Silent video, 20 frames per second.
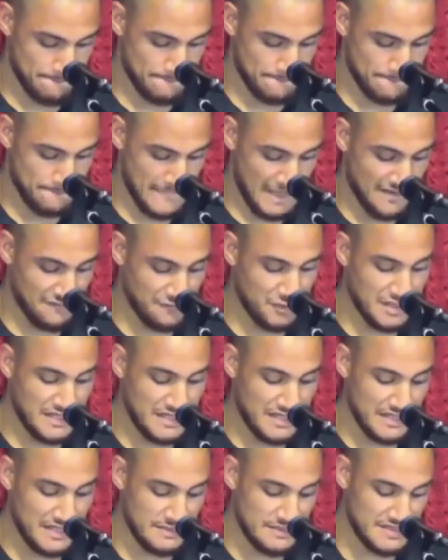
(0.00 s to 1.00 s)
If we
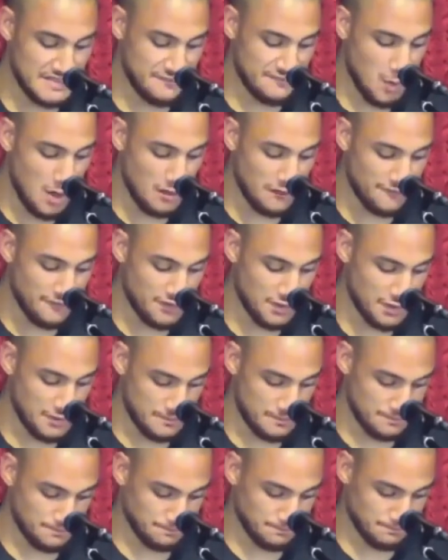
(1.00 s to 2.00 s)
keep this worldview,
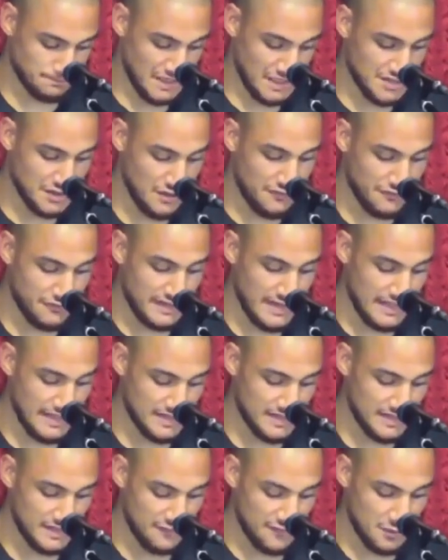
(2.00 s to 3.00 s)
there's no reality
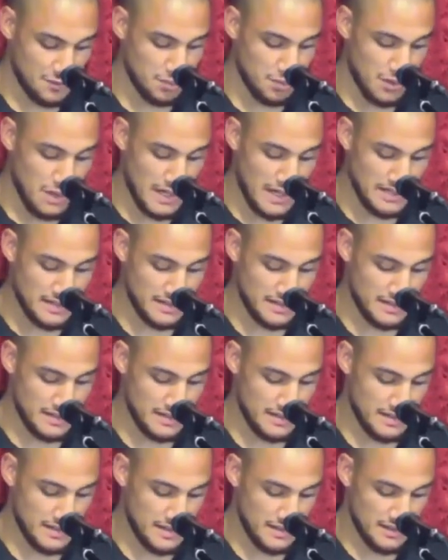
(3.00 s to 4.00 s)
of the bride,
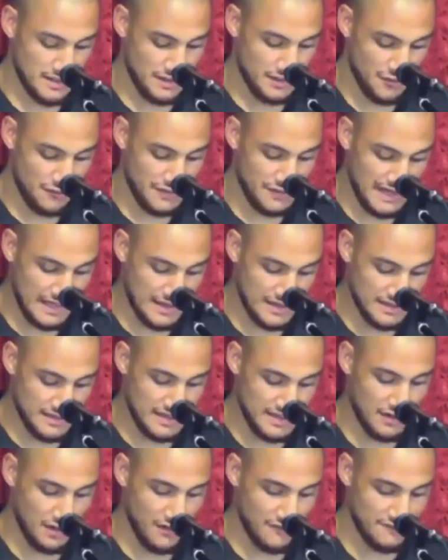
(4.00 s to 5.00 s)
no reality
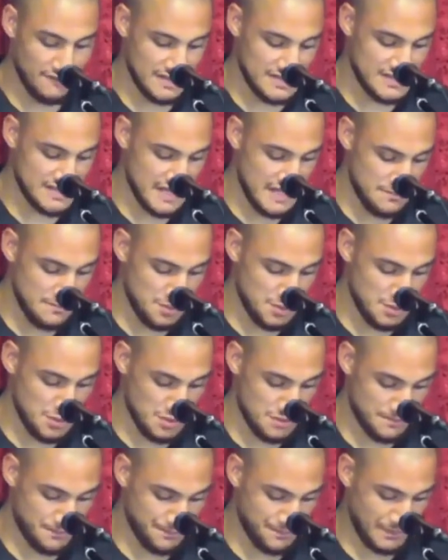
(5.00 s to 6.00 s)
of the temple.
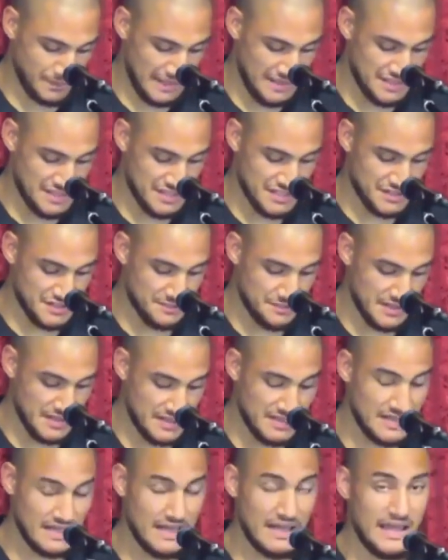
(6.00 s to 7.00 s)
It's just me
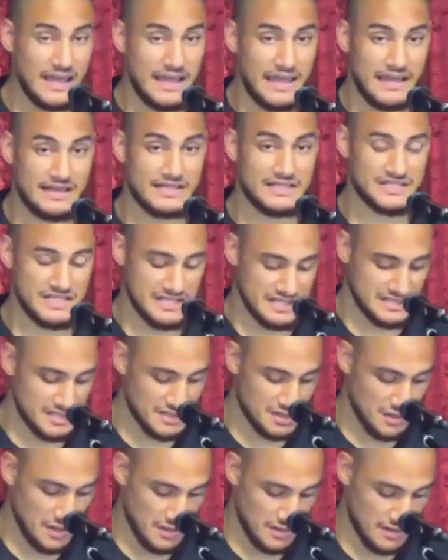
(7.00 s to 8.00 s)
and a Jesus
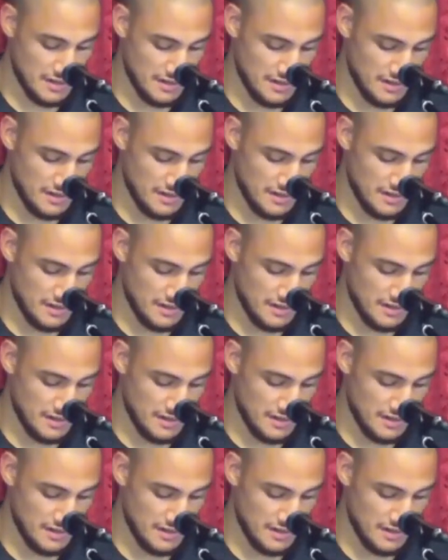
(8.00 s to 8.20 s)
kind of thing.